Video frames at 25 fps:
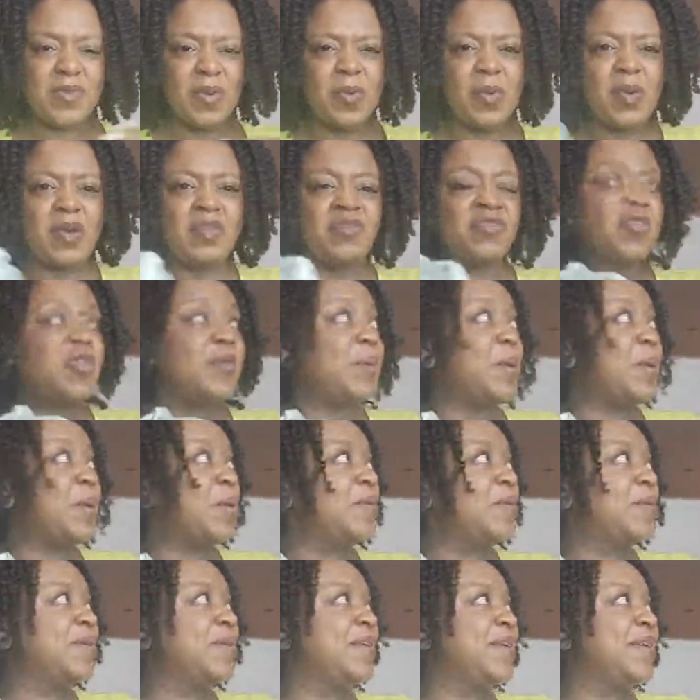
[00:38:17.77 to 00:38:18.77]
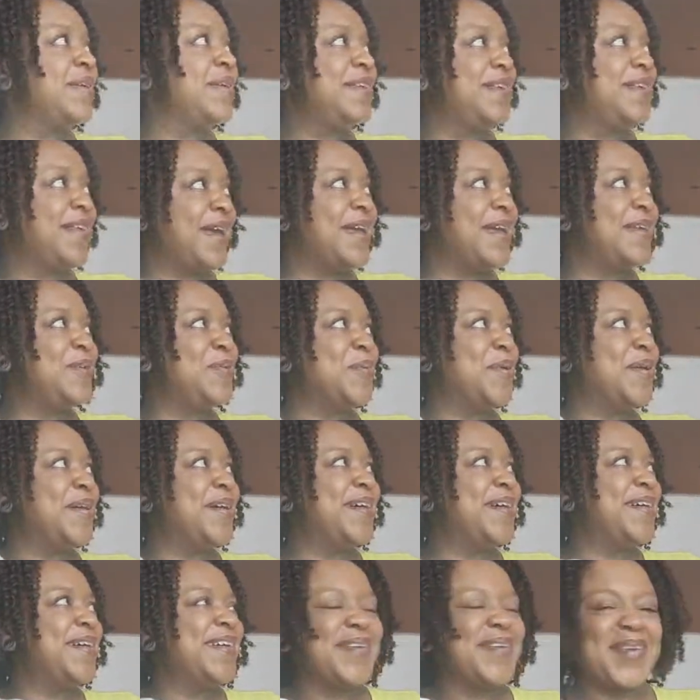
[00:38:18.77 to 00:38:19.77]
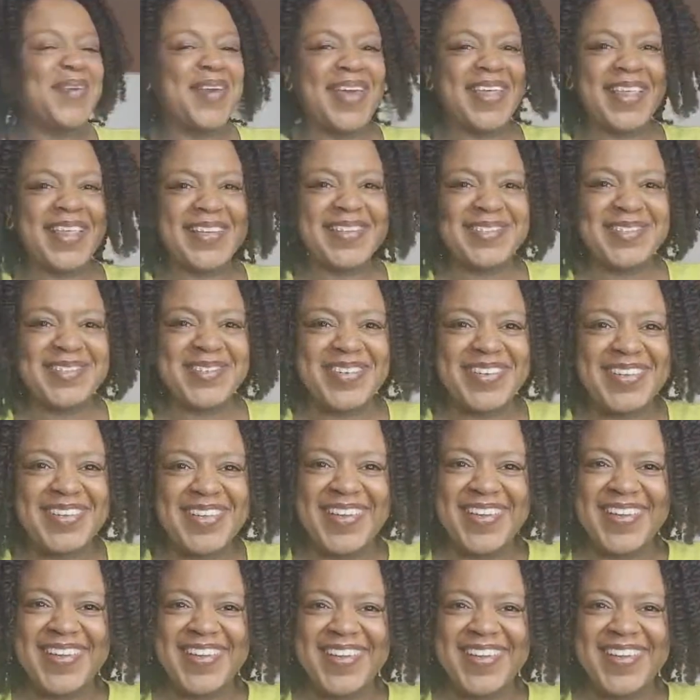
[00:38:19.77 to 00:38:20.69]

or preferably on. Yeah, you are? Yeah. Okay, that's good.